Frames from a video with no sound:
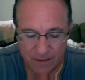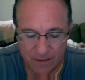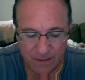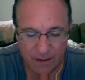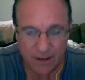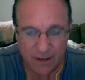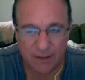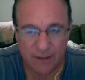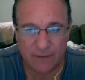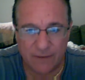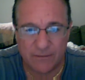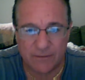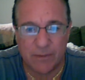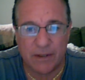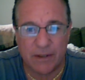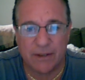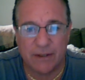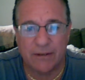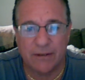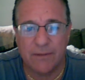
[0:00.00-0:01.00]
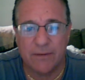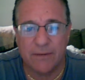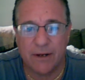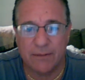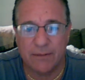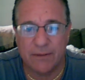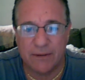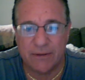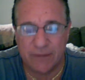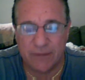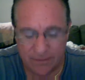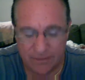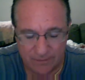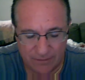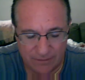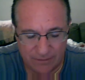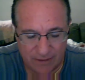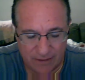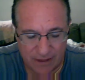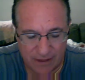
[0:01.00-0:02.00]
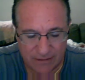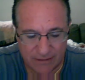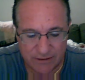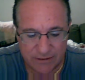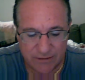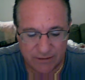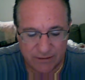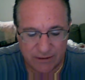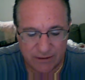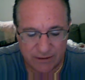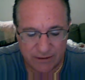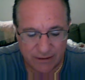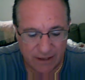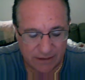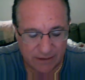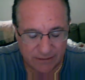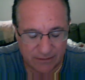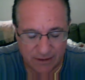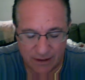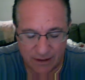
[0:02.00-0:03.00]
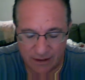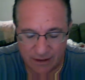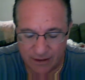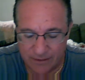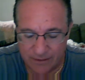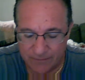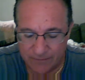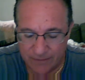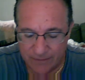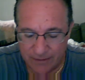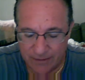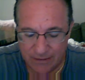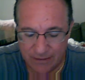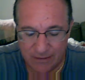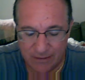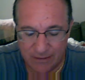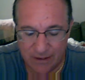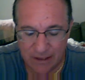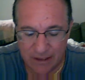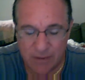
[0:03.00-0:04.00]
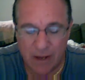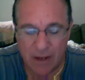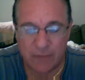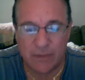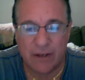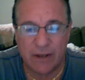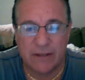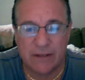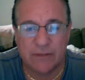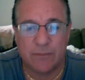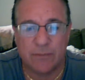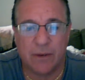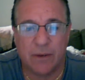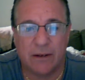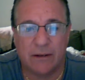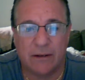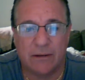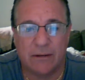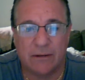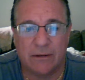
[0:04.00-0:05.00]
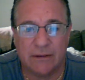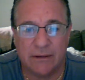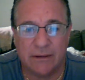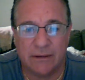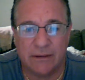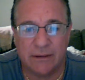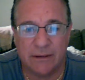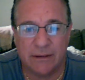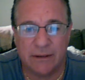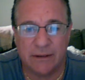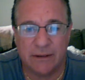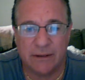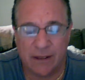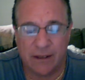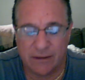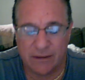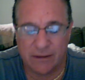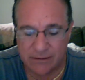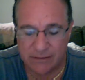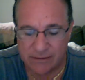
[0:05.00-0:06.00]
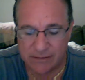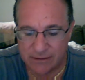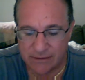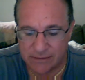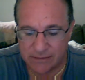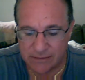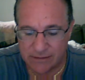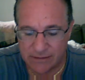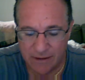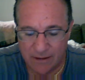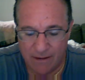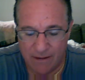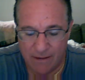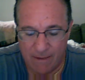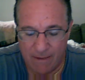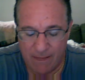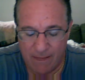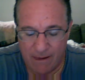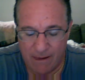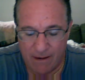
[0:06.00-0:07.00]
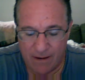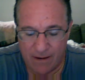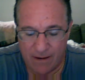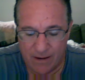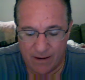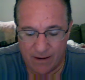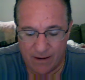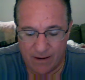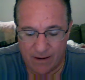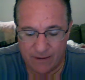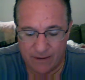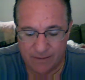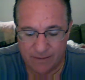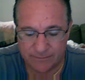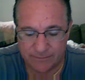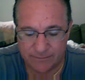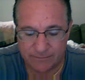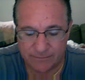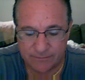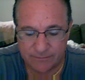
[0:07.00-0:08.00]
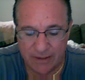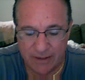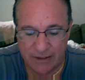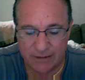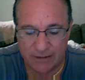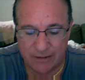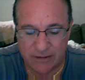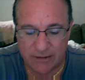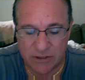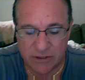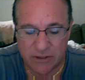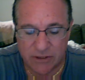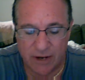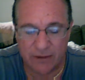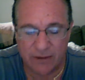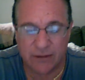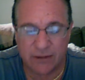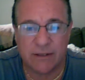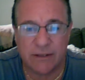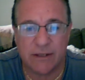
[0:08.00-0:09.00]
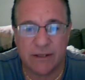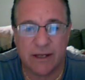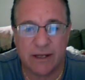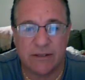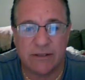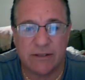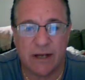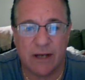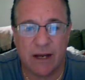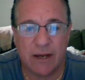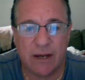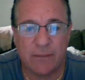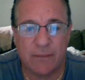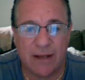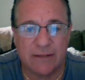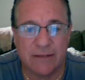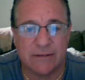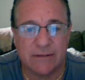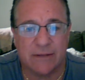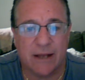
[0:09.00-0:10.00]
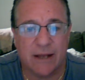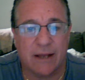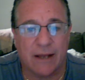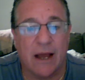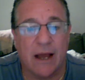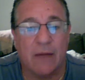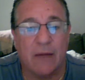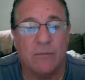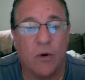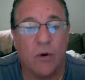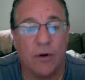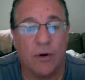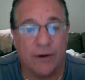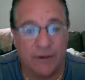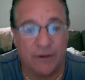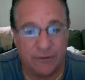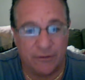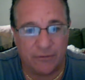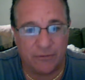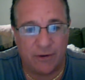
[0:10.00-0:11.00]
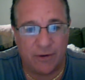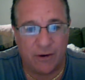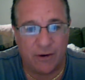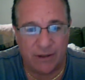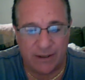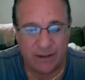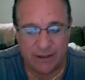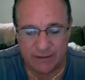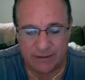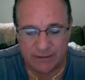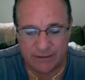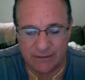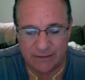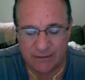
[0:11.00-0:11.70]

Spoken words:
All right, everybody, www.teaserking.com. That's my baseball analysis, and it's starting to take shape. As I got more info in,